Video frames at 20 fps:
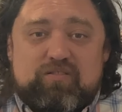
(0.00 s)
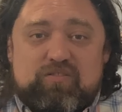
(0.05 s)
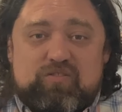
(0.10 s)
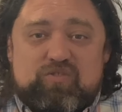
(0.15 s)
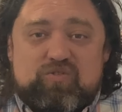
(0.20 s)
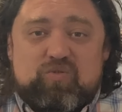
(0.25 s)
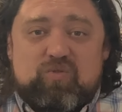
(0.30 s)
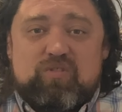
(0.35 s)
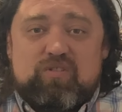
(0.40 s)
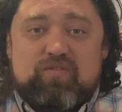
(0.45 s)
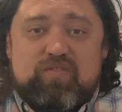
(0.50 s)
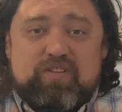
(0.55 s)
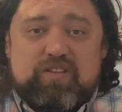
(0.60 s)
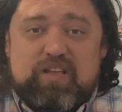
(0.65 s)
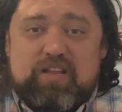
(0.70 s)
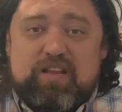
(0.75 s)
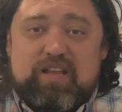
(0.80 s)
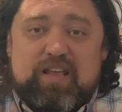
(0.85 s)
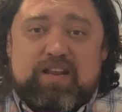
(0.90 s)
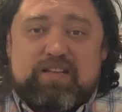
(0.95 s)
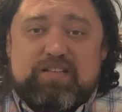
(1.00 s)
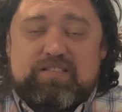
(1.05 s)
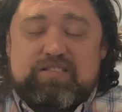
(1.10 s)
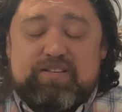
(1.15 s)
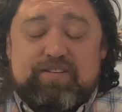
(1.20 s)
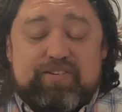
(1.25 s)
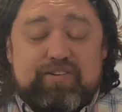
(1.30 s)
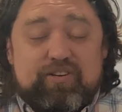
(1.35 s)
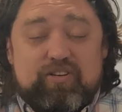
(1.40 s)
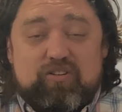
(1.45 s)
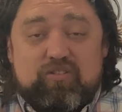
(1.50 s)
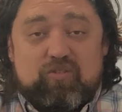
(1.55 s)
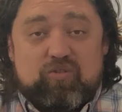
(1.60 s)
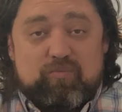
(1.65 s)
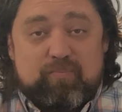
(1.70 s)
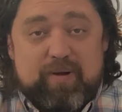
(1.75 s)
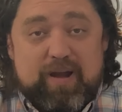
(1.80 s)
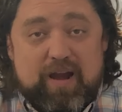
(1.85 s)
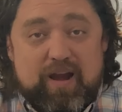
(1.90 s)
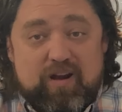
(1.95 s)
Short of a dedicated serial
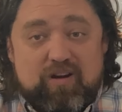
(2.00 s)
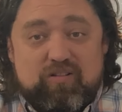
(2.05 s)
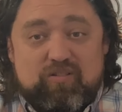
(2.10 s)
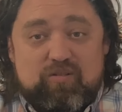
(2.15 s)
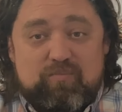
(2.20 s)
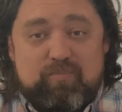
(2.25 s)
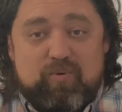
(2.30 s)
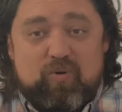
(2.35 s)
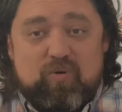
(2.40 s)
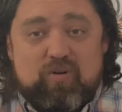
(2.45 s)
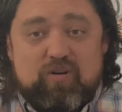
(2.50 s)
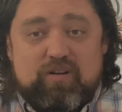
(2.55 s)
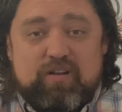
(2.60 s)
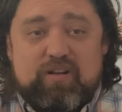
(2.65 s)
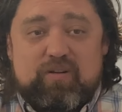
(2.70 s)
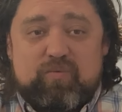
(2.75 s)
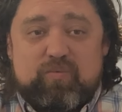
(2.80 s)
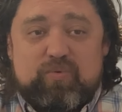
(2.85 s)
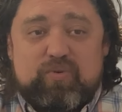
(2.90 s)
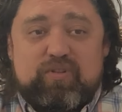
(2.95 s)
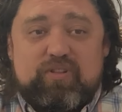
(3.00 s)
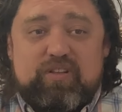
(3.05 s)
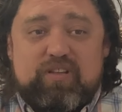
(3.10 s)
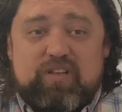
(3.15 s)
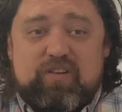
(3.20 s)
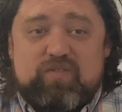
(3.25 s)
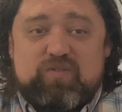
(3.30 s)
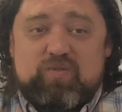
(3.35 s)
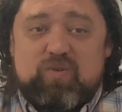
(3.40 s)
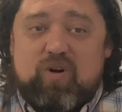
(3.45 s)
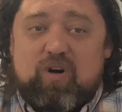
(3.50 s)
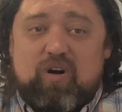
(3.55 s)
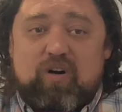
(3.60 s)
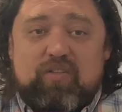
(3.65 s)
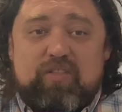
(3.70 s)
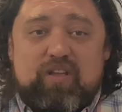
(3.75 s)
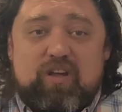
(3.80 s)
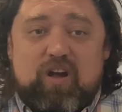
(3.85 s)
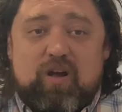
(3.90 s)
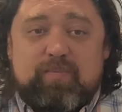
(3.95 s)
or parallel port, it really gives you all
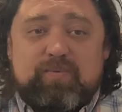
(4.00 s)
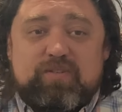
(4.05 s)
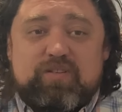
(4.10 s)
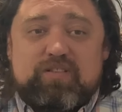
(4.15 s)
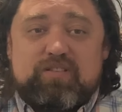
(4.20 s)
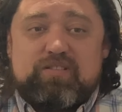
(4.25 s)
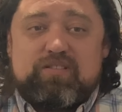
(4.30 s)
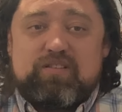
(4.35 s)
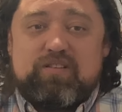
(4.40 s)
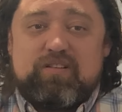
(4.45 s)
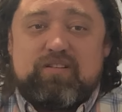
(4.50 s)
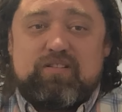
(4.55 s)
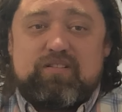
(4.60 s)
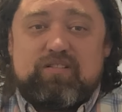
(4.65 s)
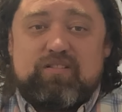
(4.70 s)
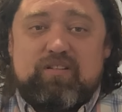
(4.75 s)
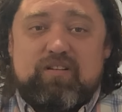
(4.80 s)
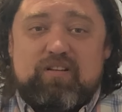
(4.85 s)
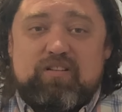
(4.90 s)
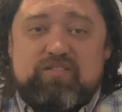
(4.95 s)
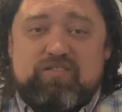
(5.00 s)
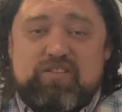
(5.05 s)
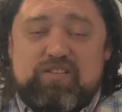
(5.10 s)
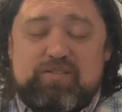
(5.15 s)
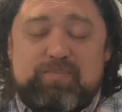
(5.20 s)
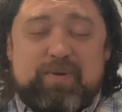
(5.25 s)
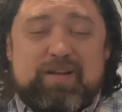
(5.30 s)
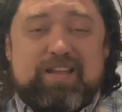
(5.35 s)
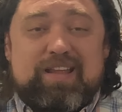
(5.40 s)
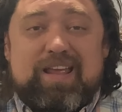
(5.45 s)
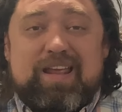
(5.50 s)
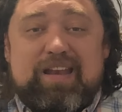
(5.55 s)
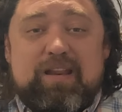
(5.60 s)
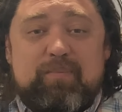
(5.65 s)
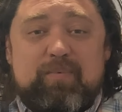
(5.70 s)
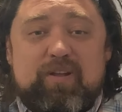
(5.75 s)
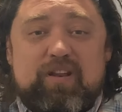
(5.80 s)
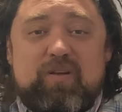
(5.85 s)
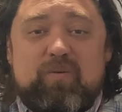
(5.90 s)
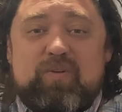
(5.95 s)
the options just about
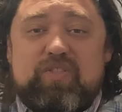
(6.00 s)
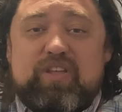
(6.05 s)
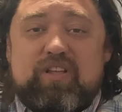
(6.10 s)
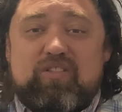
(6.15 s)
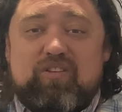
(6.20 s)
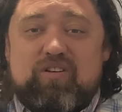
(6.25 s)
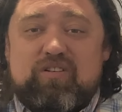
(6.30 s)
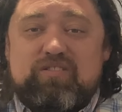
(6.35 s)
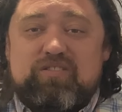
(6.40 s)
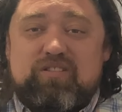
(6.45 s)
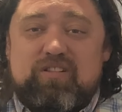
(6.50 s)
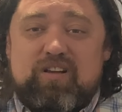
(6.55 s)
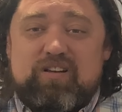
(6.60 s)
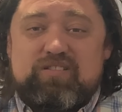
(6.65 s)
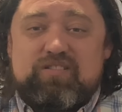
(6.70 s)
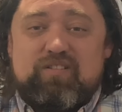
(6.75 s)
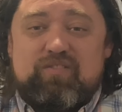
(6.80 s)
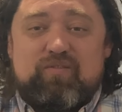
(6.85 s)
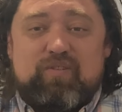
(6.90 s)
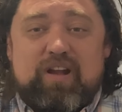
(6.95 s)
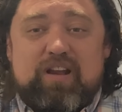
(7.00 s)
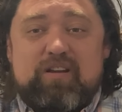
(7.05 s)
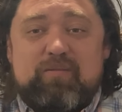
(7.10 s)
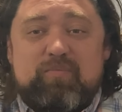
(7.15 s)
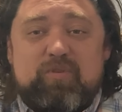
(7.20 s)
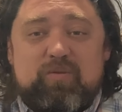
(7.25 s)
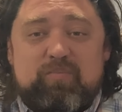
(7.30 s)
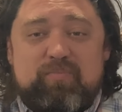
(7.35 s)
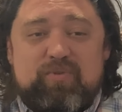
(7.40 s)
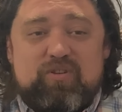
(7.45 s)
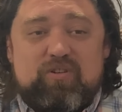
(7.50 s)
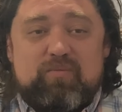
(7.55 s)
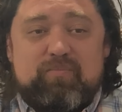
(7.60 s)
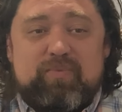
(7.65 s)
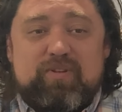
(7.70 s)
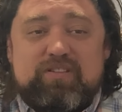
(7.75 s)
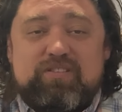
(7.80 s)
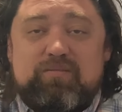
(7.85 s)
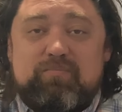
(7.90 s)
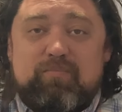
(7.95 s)
anybody with a large collection of random computer
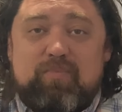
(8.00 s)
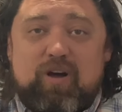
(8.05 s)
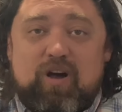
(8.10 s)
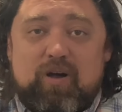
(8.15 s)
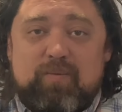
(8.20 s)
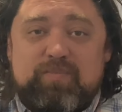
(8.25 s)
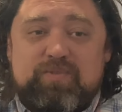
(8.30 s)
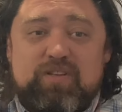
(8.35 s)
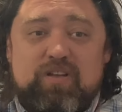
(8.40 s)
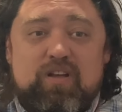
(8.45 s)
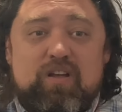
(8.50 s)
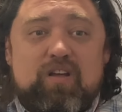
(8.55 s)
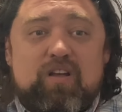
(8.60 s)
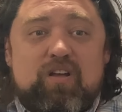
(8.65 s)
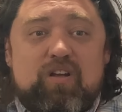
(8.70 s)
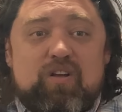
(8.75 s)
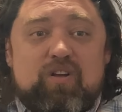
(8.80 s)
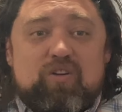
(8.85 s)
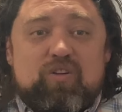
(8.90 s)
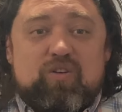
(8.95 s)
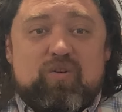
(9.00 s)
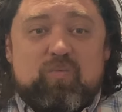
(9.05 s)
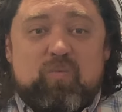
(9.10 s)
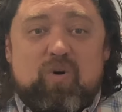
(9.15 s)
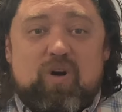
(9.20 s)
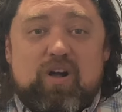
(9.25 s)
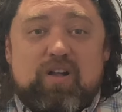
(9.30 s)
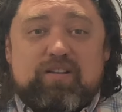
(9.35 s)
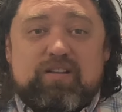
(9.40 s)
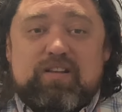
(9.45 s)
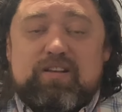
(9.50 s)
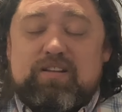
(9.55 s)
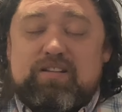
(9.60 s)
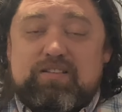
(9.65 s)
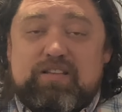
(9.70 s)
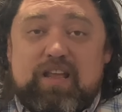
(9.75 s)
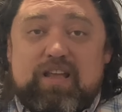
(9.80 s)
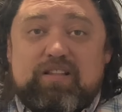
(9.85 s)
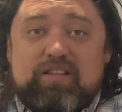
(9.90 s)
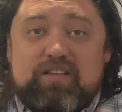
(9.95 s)
bits and bobs could want in a
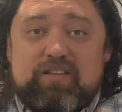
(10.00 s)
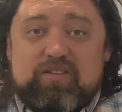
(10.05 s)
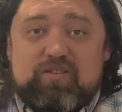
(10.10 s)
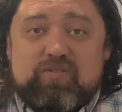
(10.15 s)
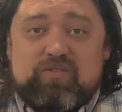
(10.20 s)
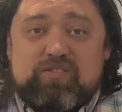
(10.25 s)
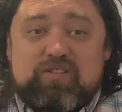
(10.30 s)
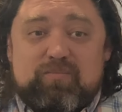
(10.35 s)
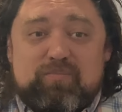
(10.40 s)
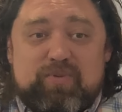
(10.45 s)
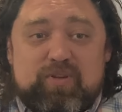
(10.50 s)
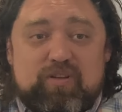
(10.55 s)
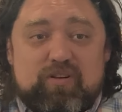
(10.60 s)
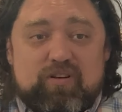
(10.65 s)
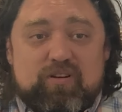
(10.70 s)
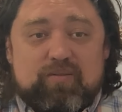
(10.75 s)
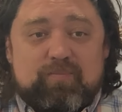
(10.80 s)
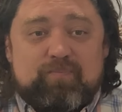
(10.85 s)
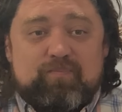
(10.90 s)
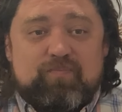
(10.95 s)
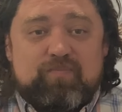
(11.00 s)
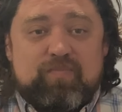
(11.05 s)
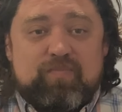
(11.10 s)
daily use computer.